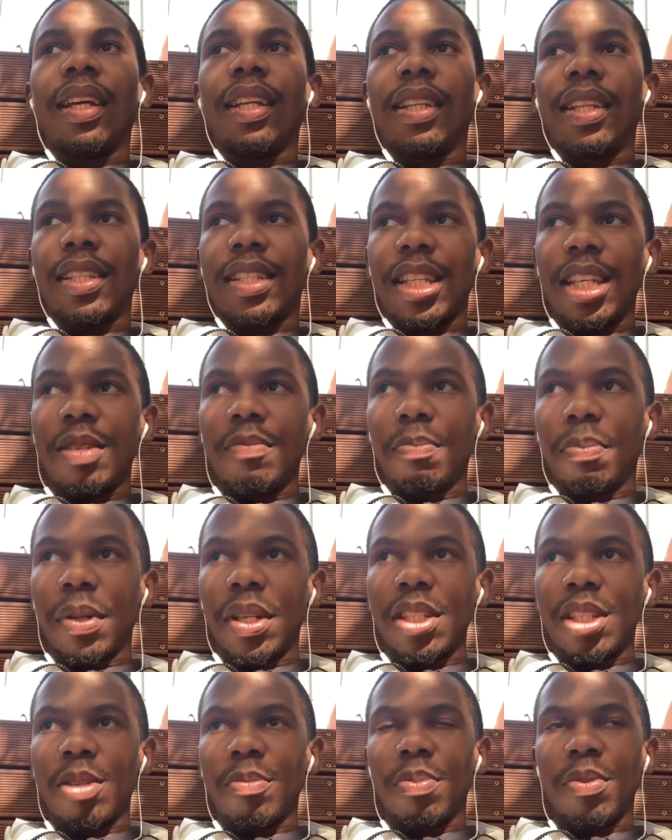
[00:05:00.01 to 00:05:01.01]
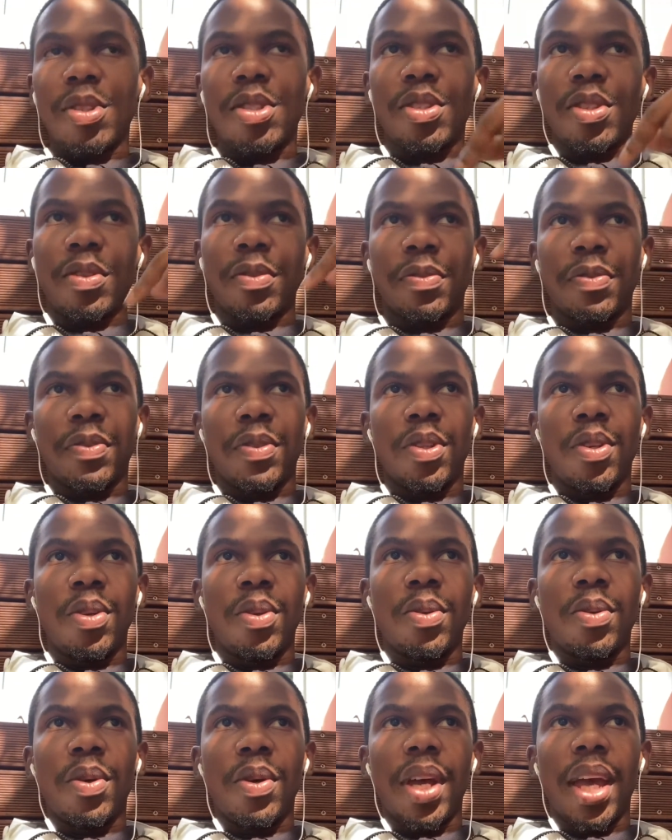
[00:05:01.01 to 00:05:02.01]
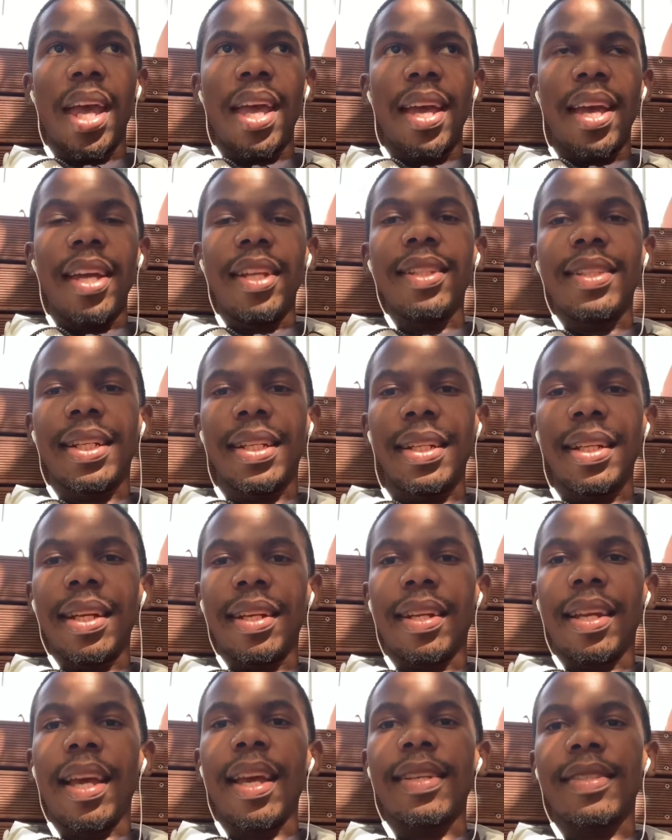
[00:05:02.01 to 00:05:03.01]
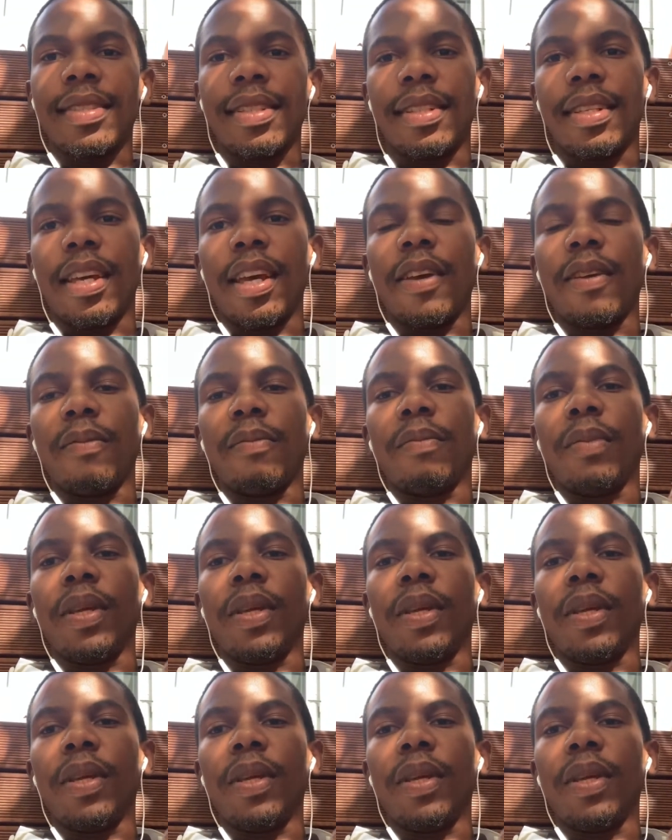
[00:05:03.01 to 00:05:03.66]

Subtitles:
the same principles of, you know, entry and exit game.